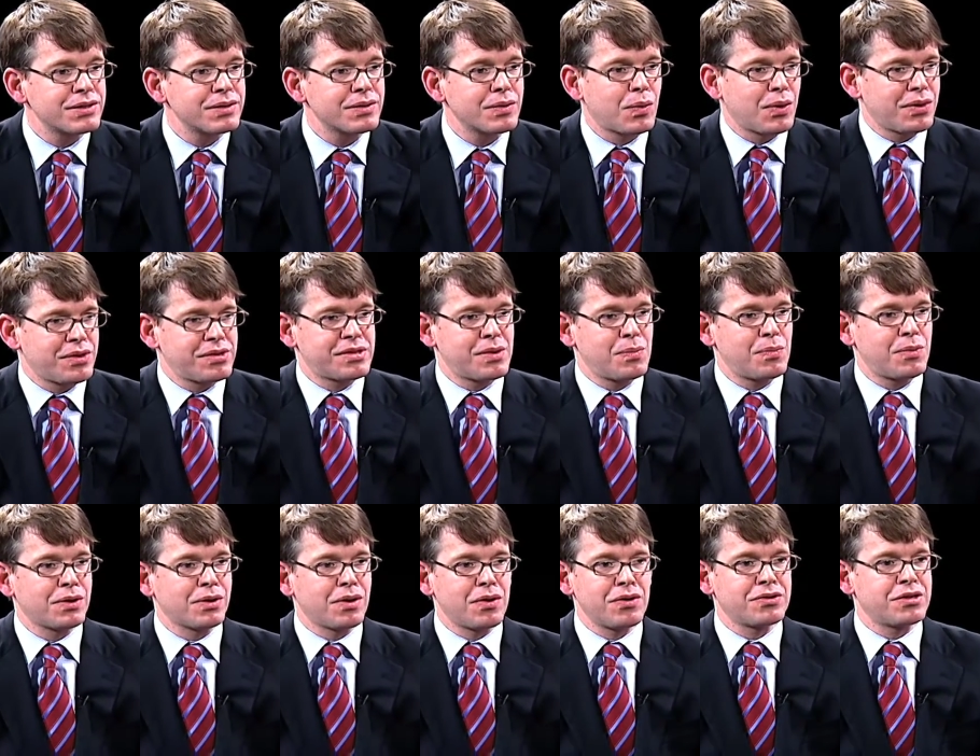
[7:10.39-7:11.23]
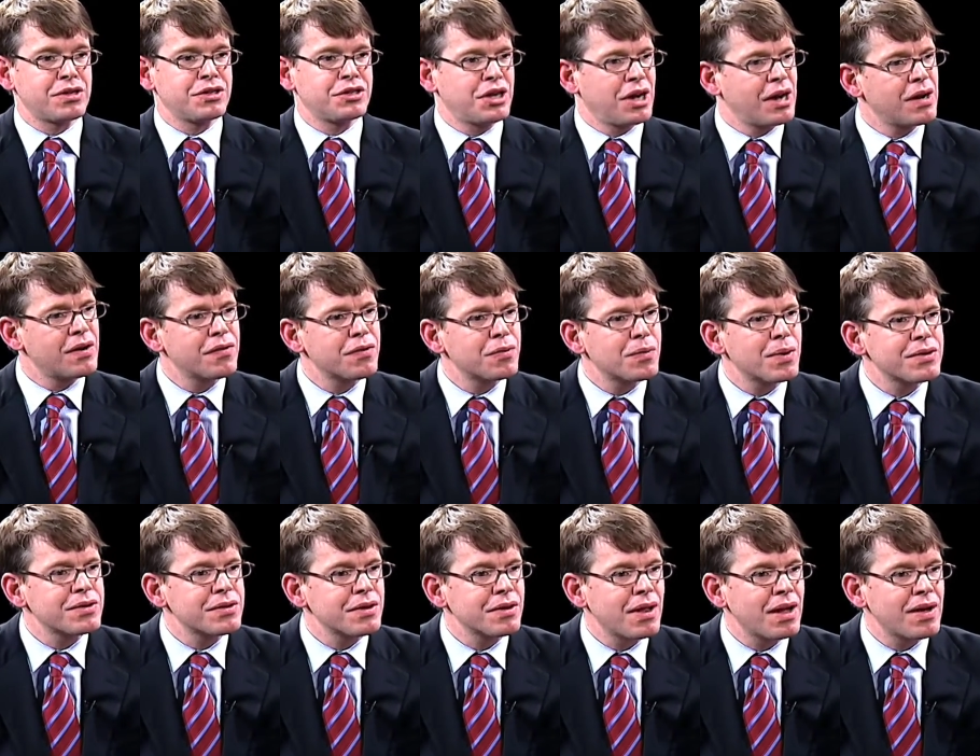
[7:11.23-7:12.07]
like whether someone goes to jail for the rest
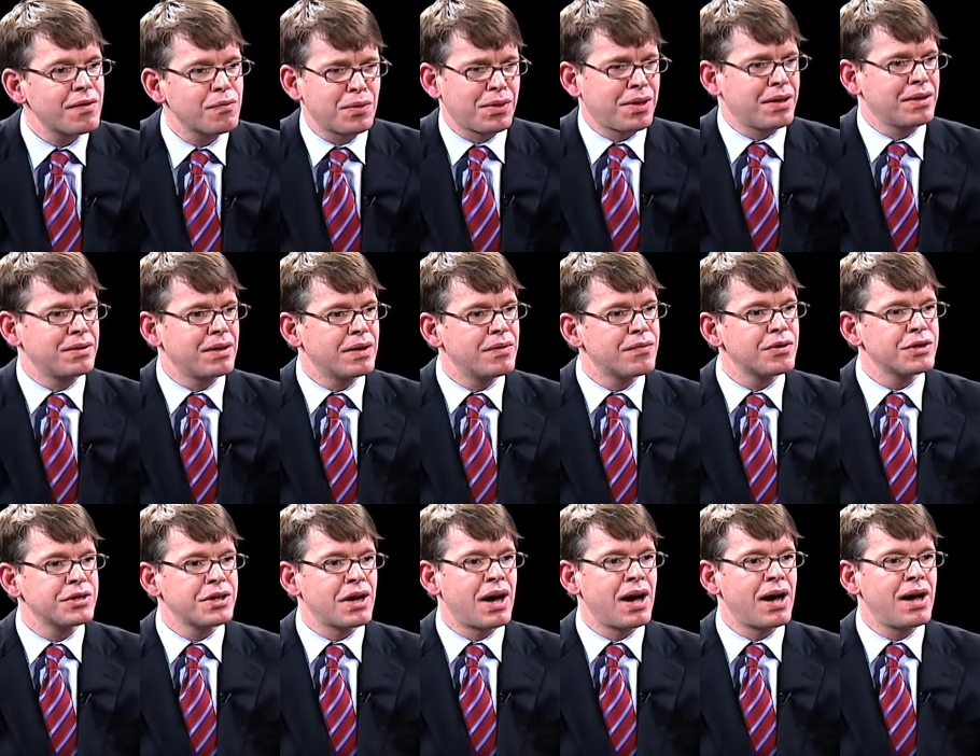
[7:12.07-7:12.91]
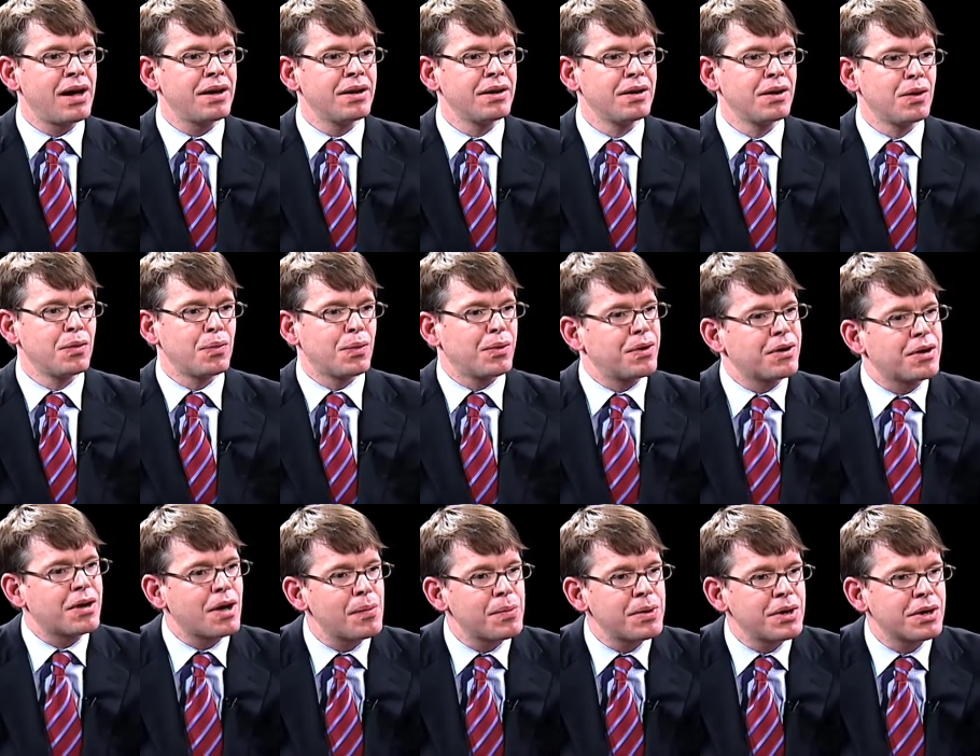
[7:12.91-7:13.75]
of their life, whether they live or die, whether a
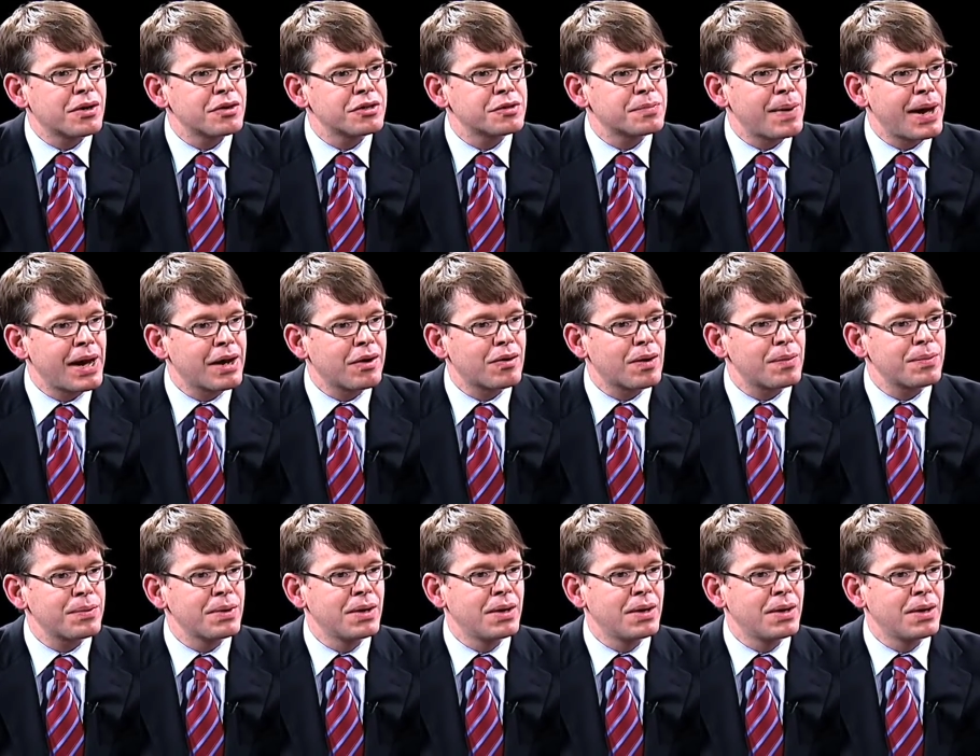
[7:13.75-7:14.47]
company goes bankrupt.